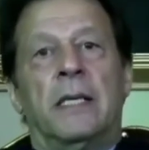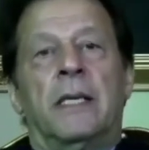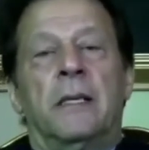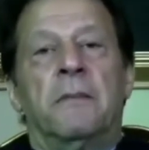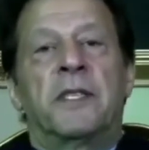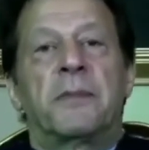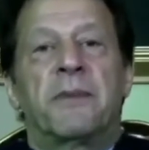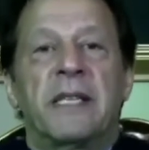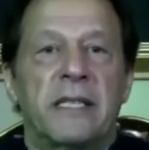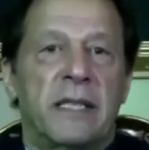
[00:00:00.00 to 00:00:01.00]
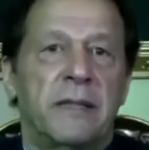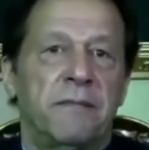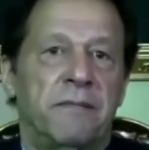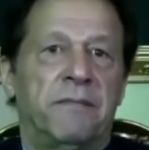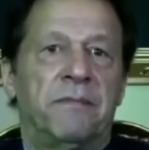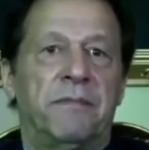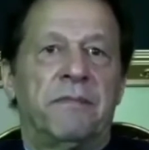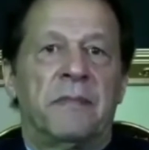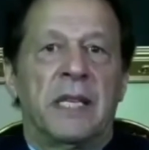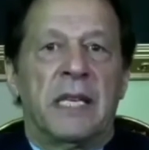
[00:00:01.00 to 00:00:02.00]
Mr. President,
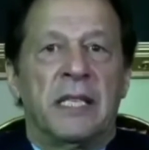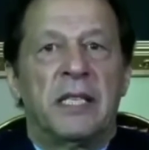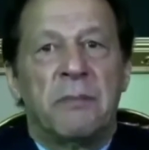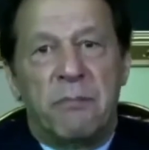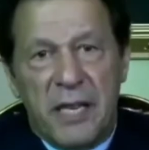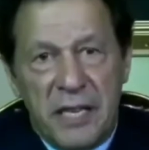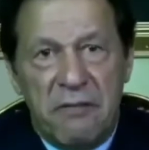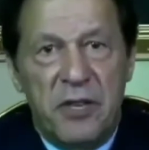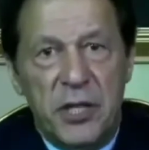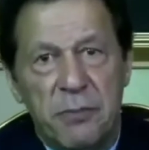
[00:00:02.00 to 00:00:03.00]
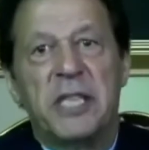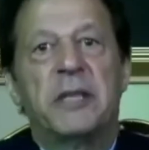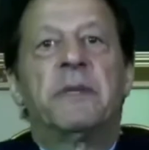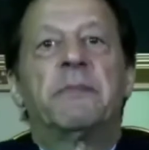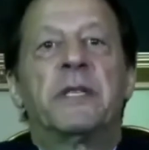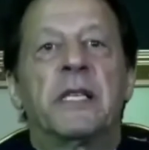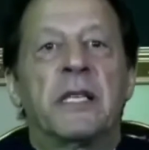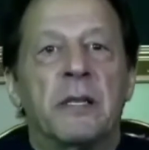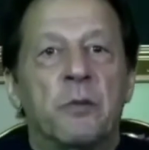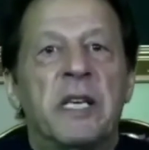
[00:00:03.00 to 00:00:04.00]
the brave Kashmiri people
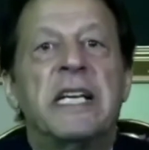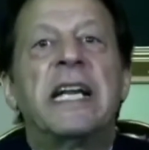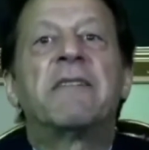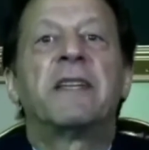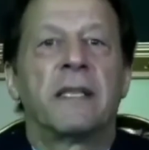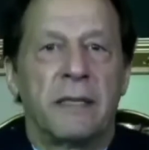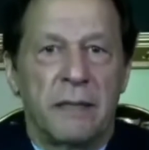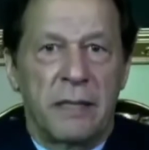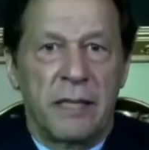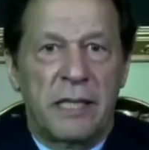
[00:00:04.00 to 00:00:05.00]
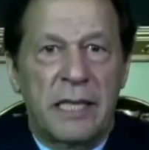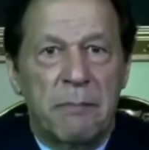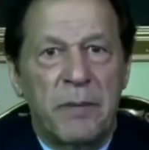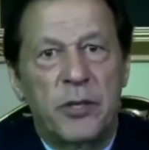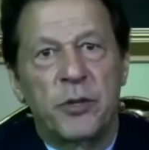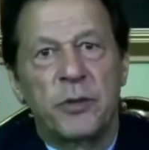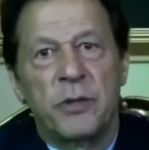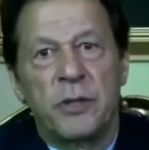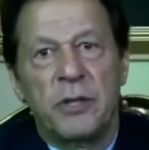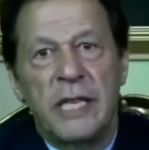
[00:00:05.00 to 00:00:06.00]
will never submit to
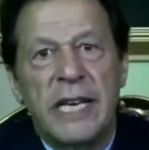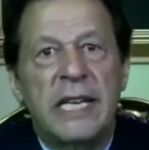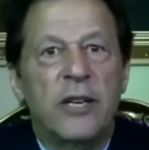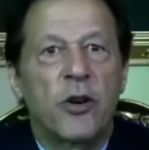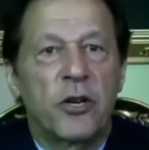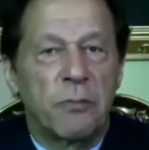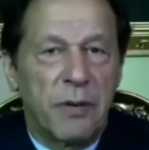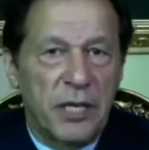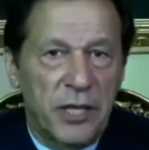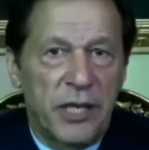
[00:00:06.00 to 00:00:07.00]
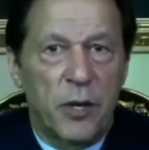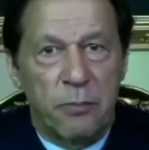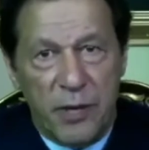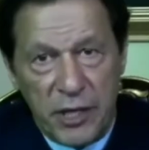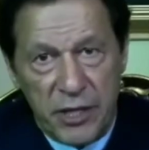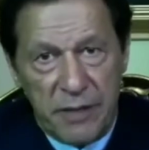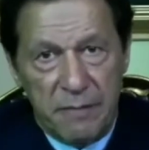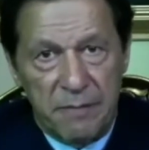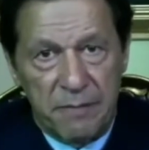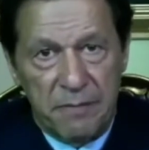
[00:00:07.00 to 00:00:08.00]
Indian occupation and oppression.
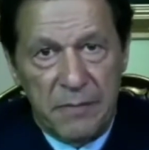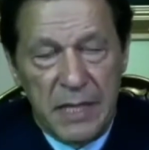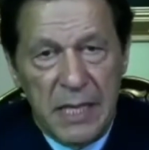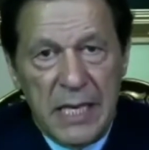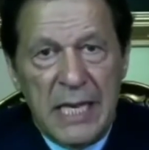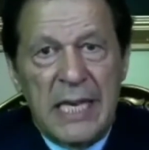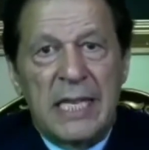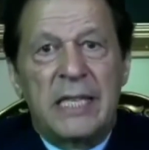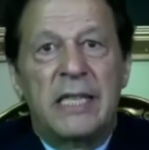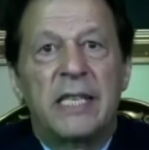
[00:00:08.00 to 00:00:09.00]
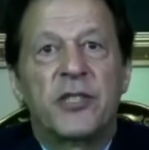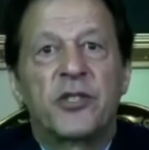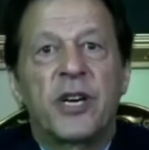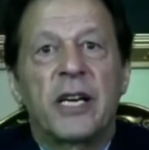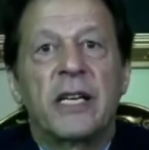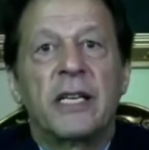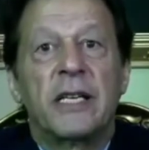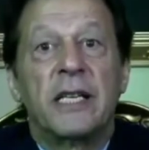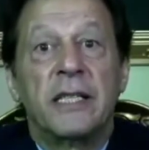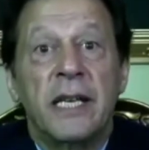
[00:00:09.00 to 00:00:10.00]
Their struggle
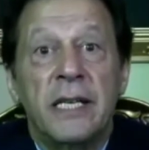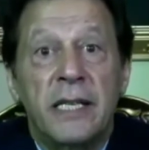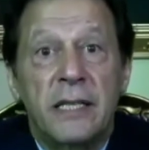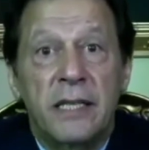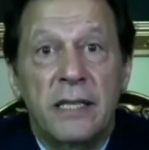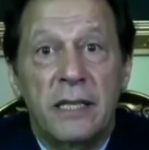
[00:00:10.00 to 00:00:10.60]
is indigenous.